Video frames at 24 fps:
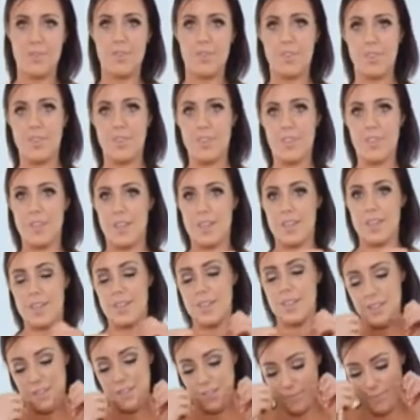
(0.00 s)

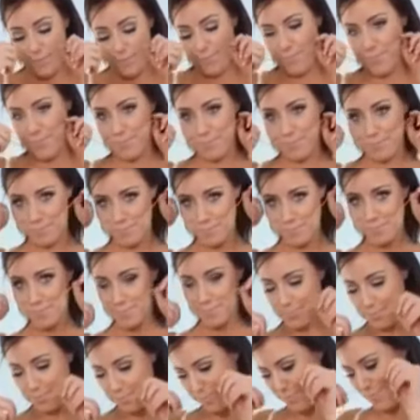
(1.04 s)
(no one is talking)